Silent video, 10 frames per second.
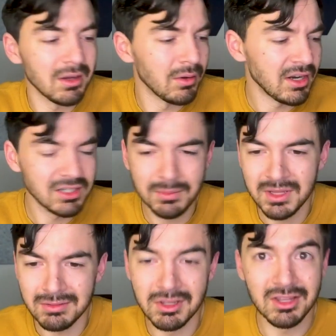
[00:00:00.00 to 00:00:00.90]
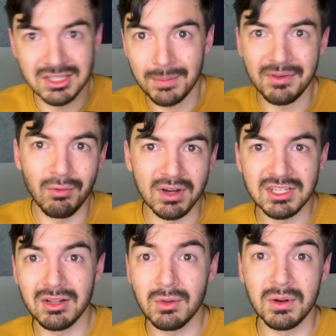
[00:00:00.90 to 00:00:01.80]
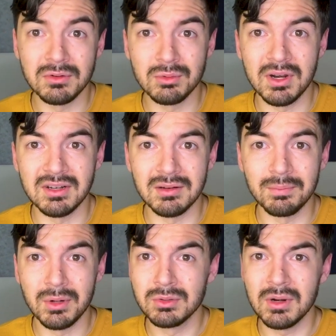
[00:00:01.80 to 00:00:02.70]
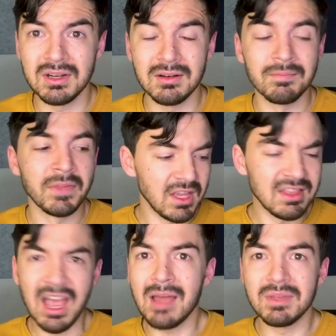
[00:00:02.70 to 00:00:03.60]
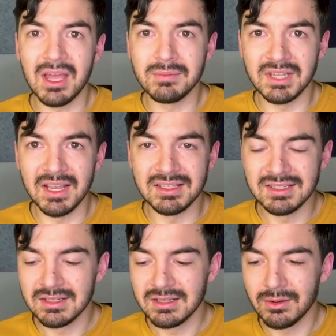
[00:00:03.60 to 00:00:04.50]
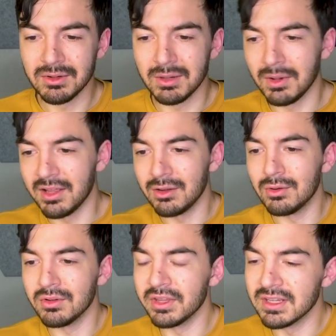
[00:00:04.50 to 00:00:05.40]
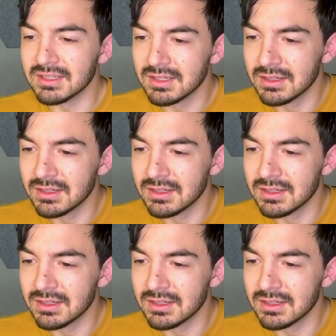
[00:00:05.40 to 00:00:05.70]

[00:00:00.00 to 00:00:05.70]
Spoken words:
actually, let me look this up before I tell you when it was written, but it was written in the IBM days. Hold on while I Google this.